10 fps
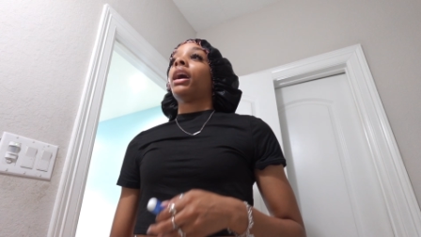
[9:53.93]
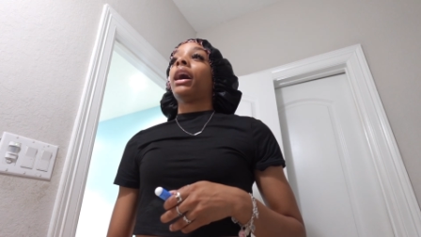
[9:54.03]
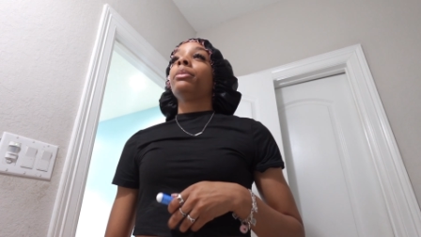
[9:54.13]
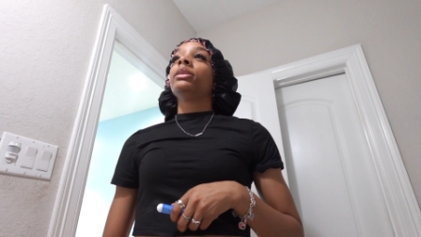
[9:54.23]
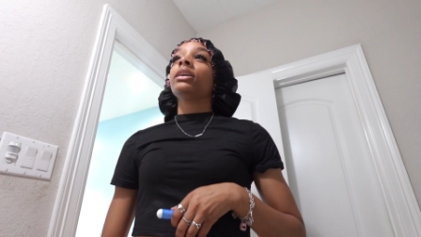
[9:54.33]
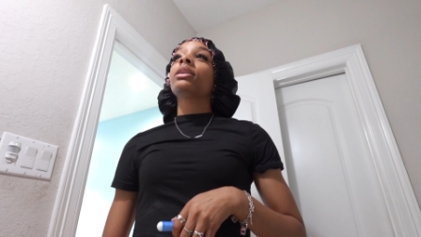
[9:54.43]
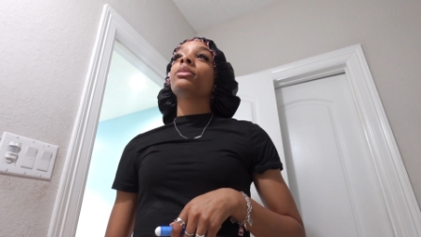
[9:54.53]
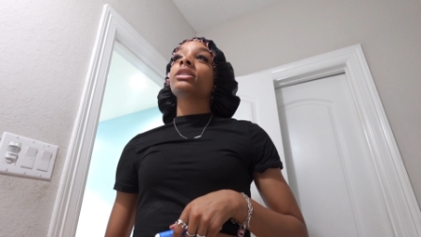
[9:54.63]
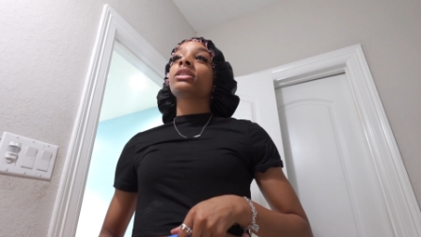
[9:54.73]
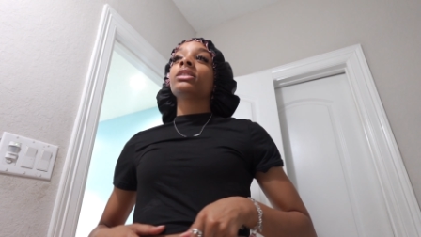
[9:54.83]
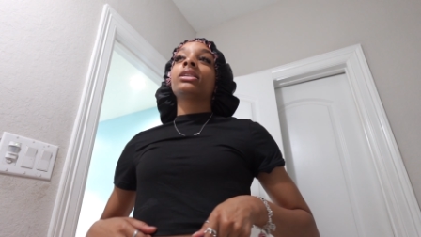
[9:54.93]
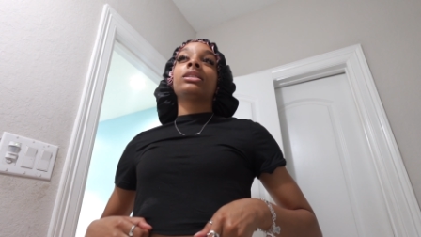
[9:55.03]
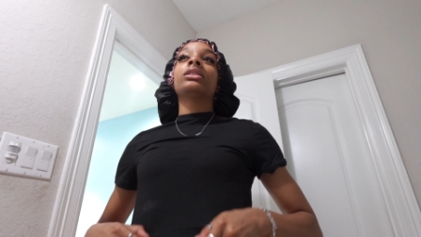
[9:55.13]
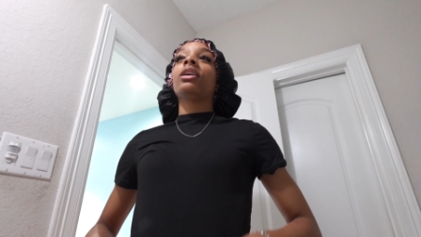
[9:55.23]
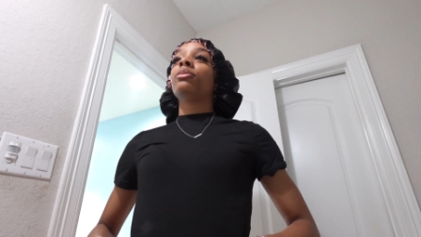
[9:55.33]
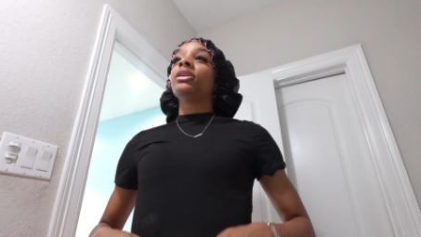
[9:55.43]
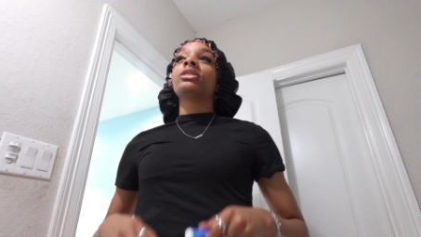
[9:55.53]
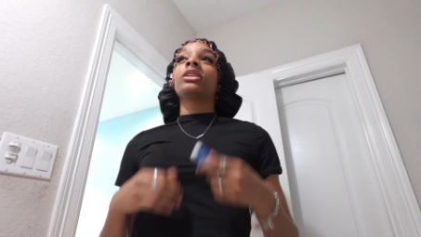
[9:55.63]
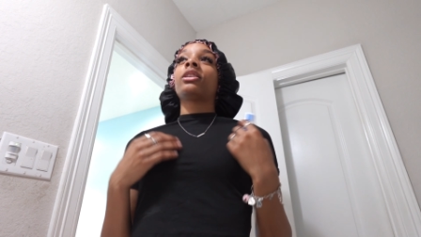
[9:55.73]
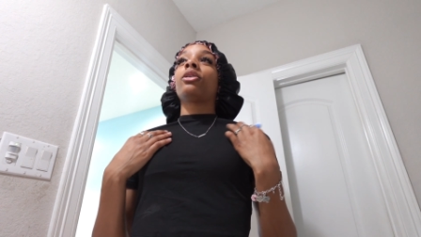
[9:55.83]
I be looking muscular because it's all
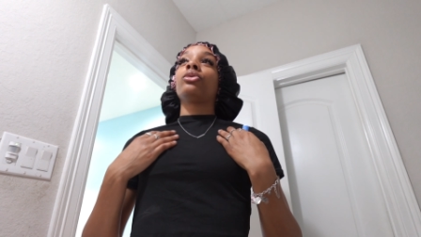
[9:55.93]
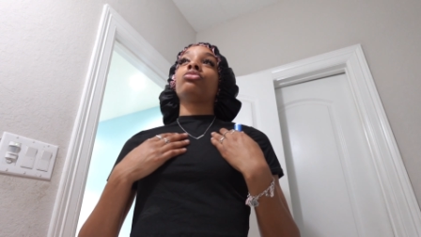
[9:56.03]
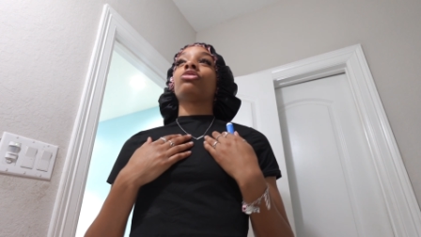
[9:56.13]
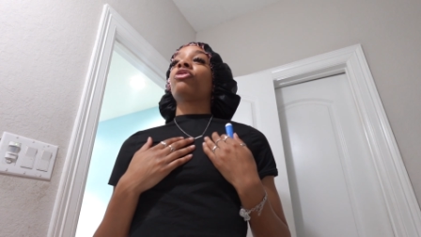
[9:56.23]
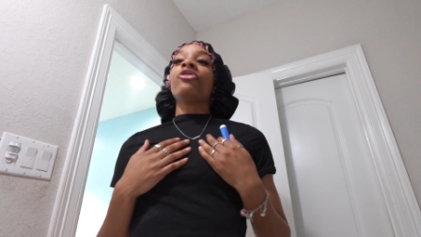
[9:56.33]
muscle and no no